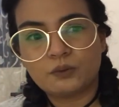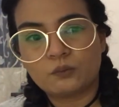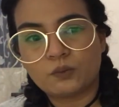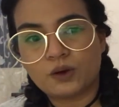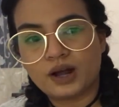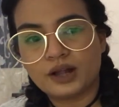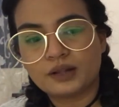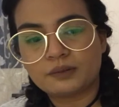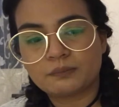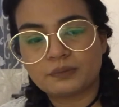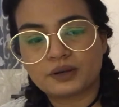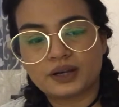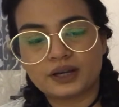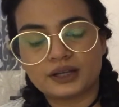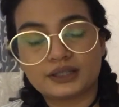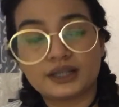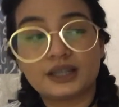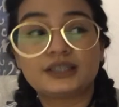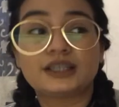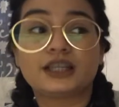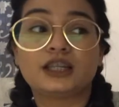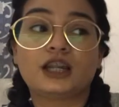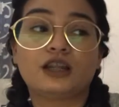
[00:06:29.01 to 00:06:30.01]
want because
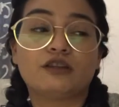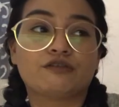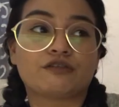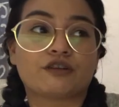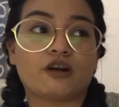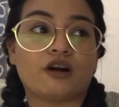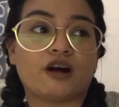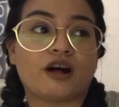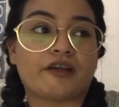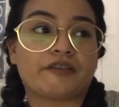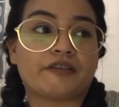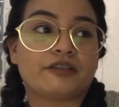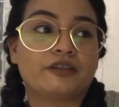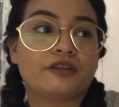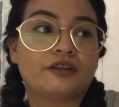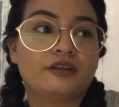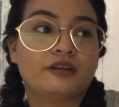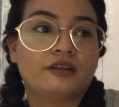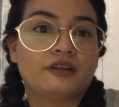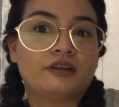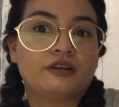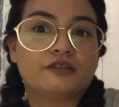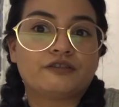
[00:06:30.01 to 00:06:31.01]
that's a lot of Roth
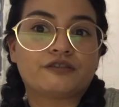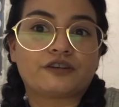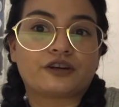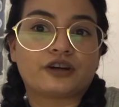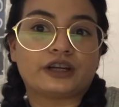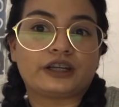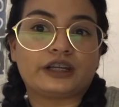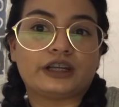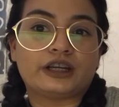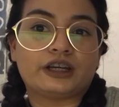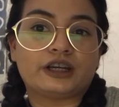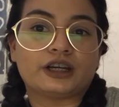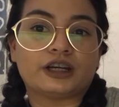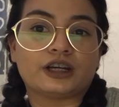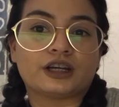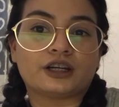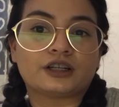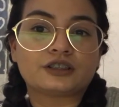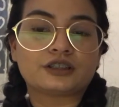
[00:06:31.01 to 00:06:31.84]
for a year.